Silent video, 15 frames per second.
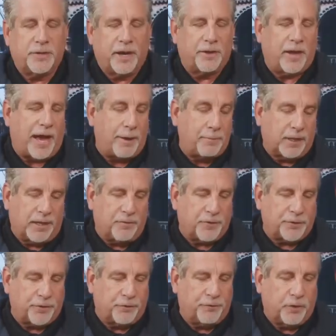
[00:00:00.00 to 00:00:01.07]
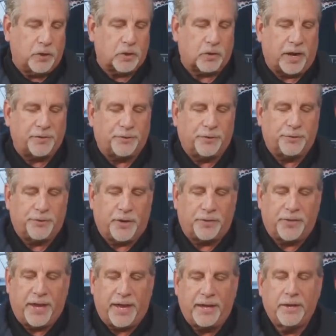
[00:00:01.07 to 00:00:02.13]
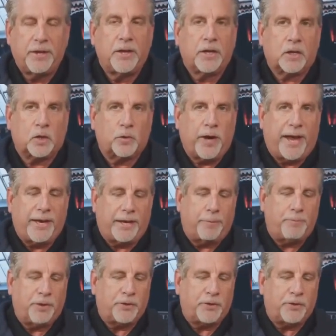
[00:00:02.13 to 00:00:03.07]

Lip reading: Now, I believe it's the food crisis that they created,